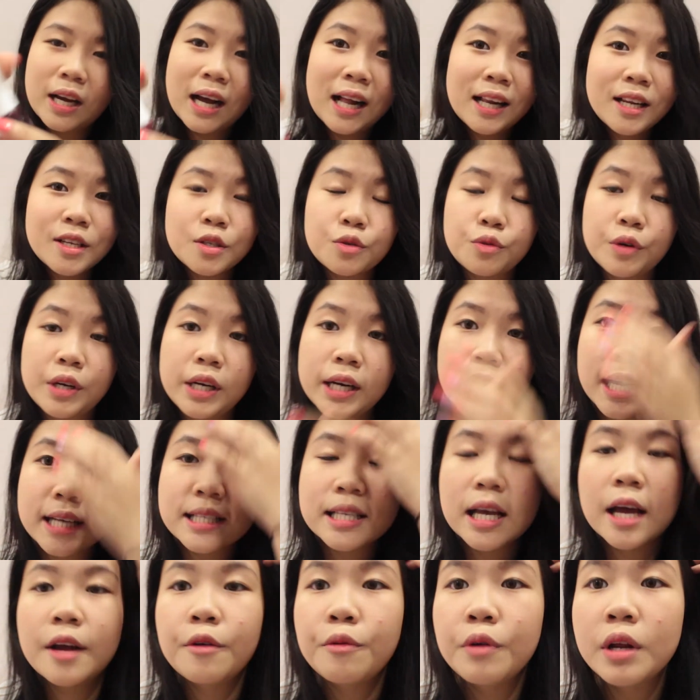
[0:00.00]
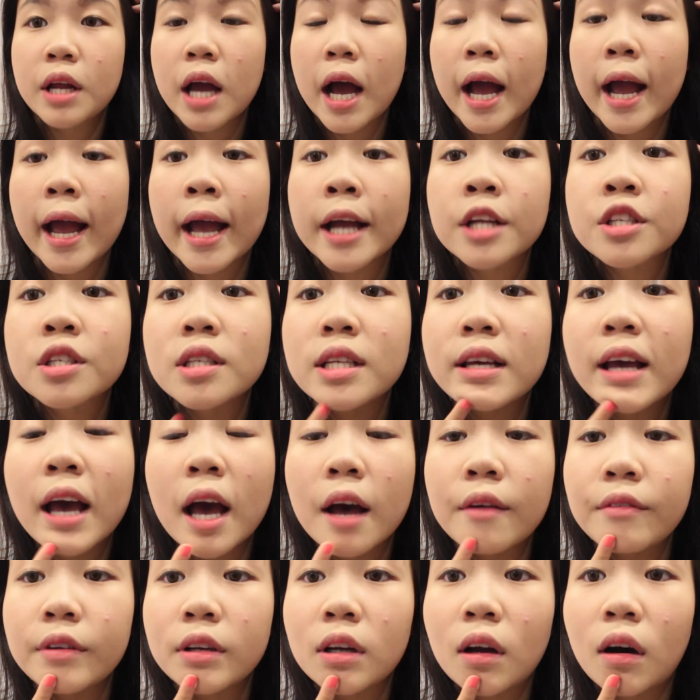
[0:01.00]
color is really nice. I actually
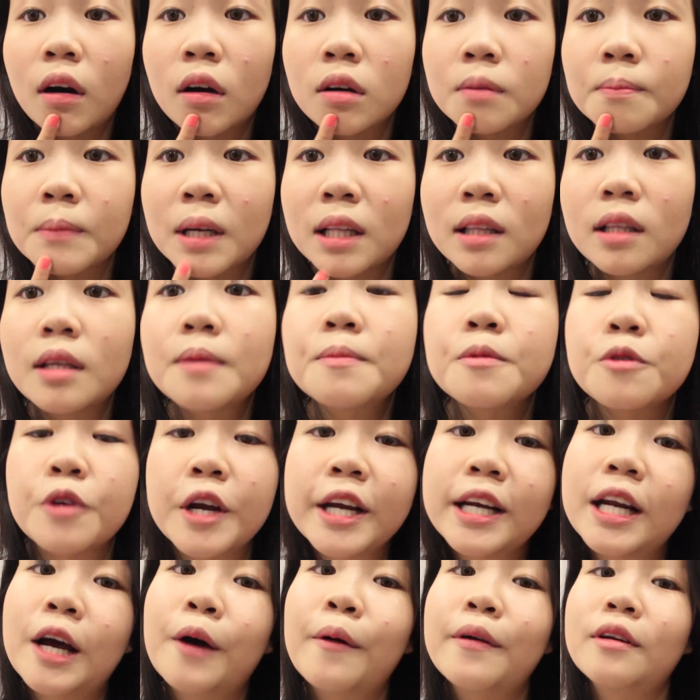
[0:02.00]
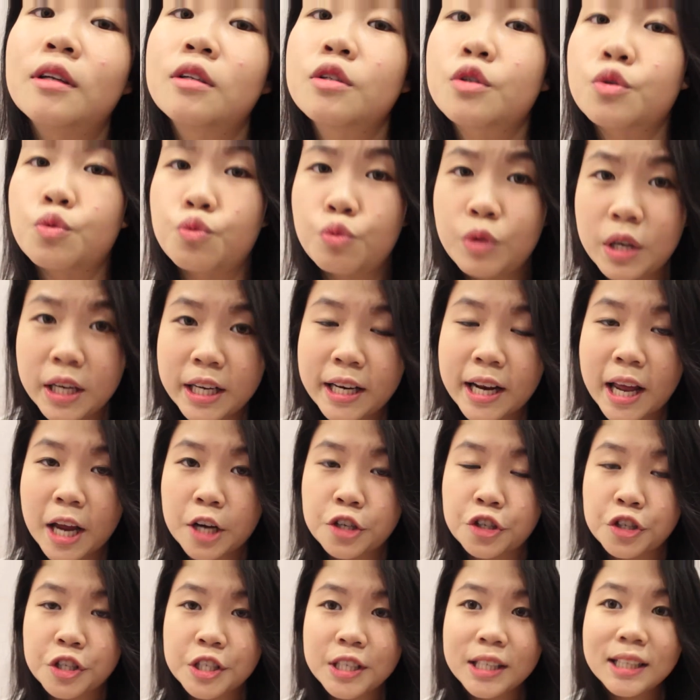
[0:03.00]
have it on my lips right now and it looks really
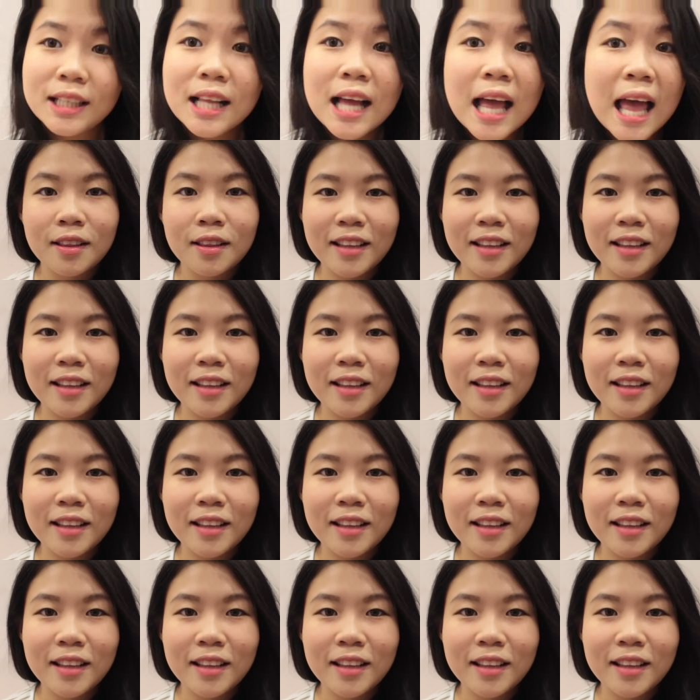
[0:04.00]
natural.